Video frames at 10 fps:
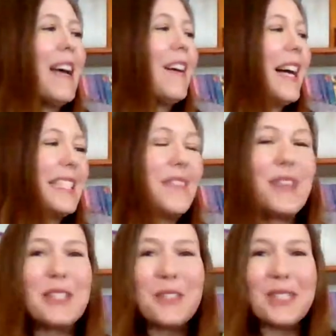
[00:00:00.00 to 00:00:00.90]
Lots of
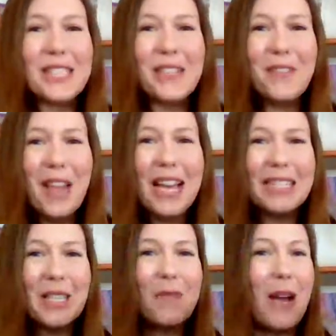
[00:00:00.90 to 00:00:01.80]
interesting
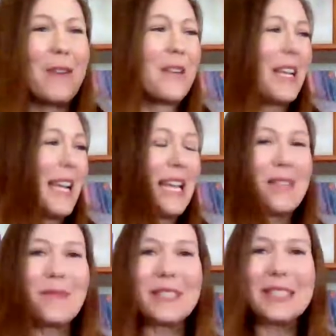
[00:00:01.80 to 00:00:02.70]
facts about
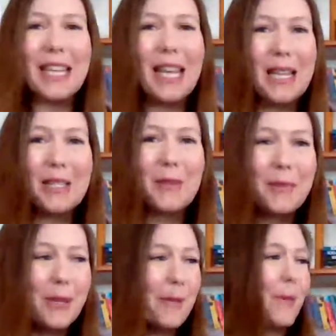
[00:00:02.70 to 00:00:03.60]
animals and
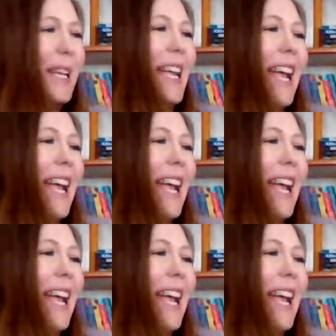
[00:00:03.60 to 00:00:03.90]
poop.